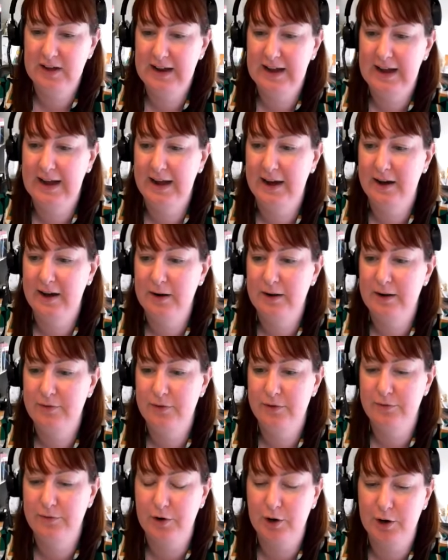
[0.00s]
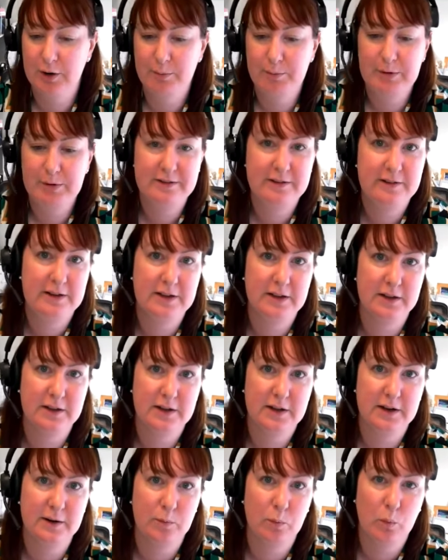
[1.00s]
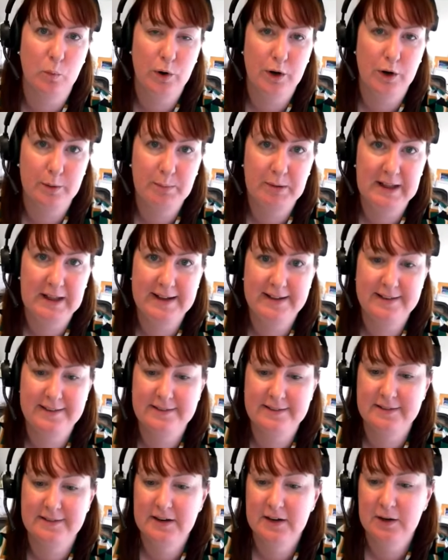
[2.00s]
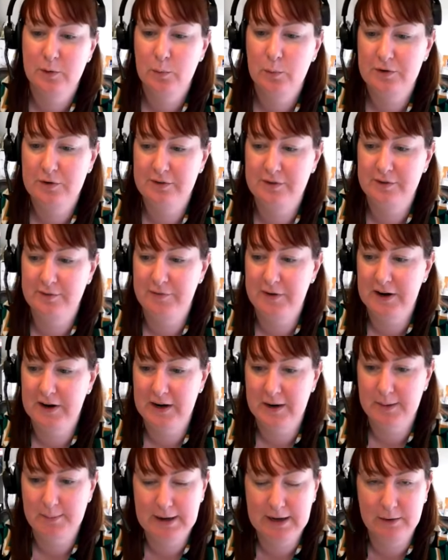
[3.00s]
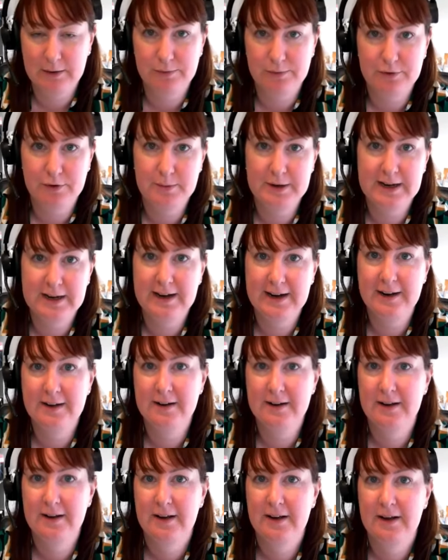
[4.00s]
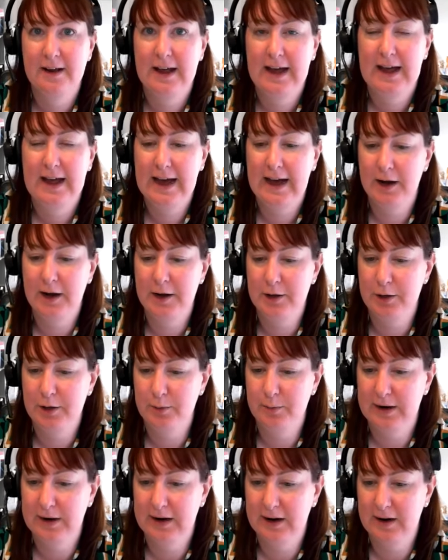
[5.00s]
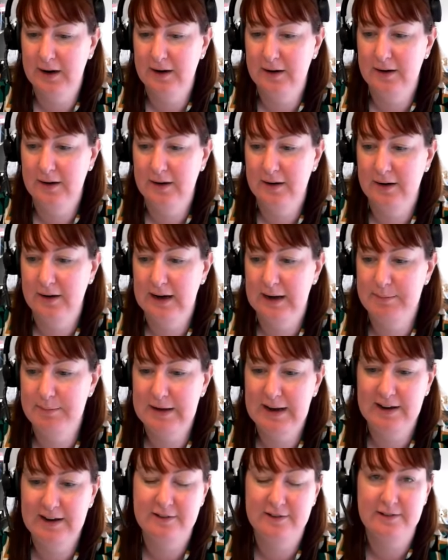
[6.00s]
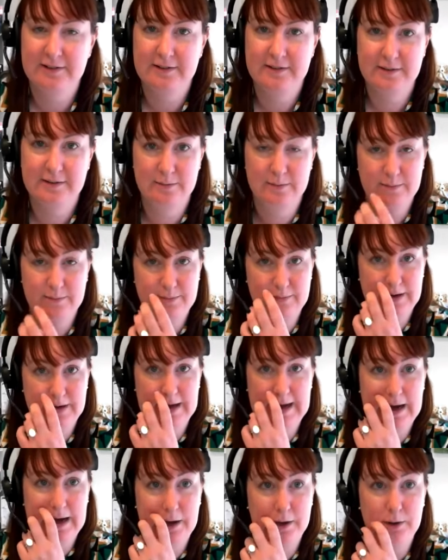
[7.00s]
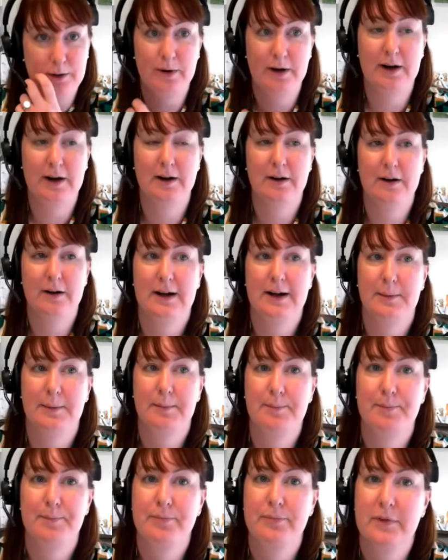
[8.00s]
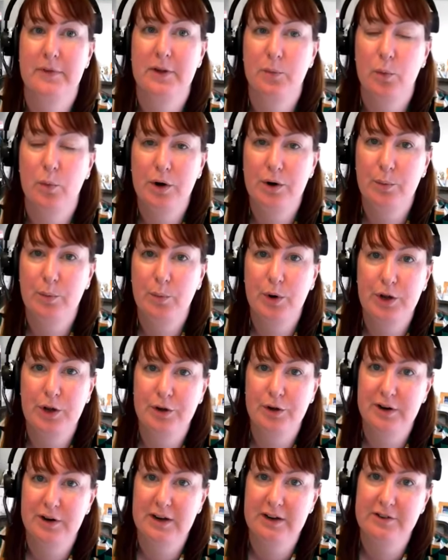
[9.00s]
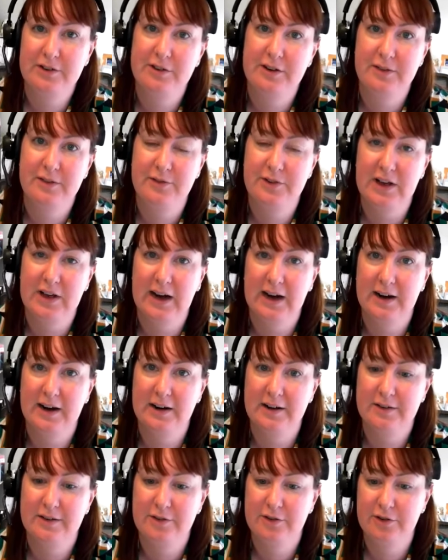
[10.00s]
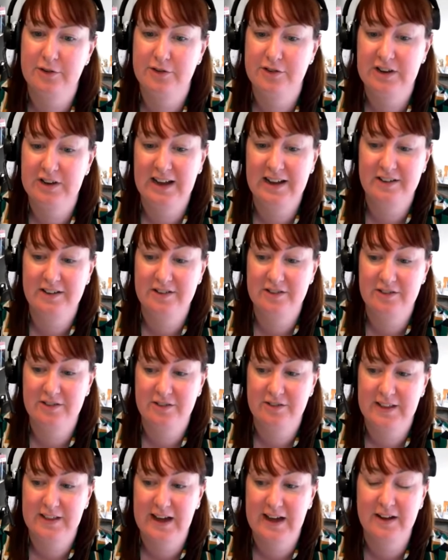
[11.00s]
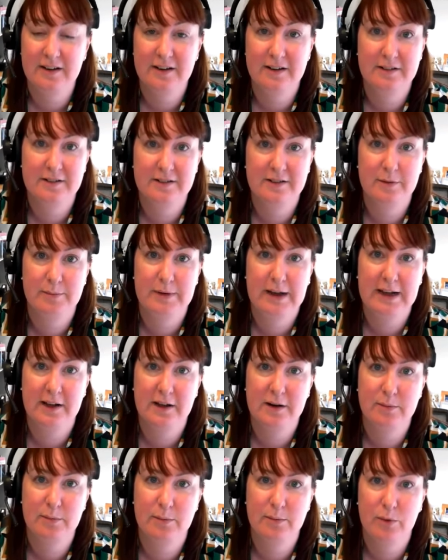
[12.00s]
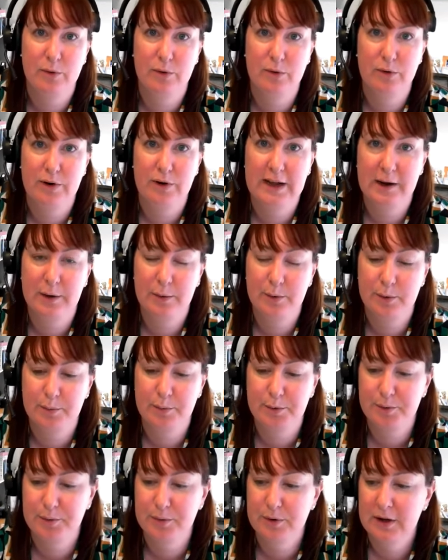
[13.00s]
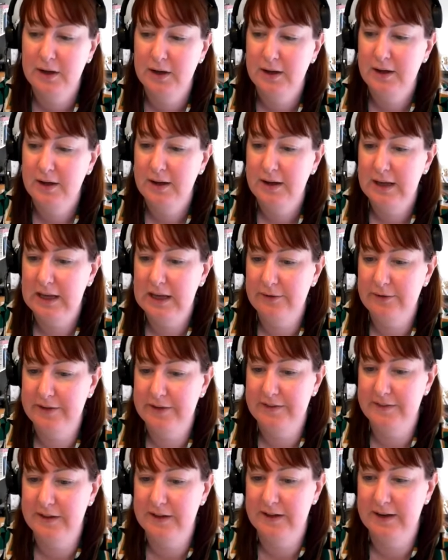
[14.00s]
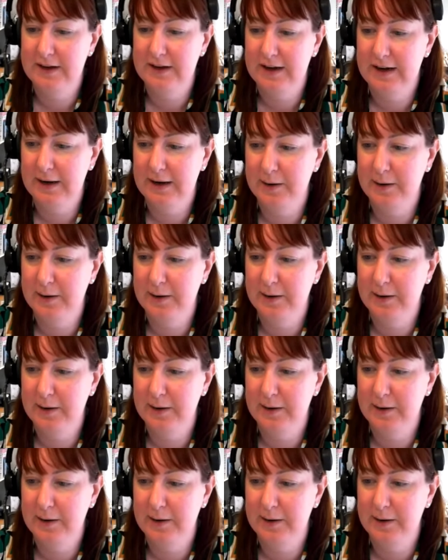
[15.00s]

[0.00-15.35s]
and how if you've got a particular workplace which is very male dominated, how you are manages, how you are what your initiatives are to change that, to make it more equitable, given that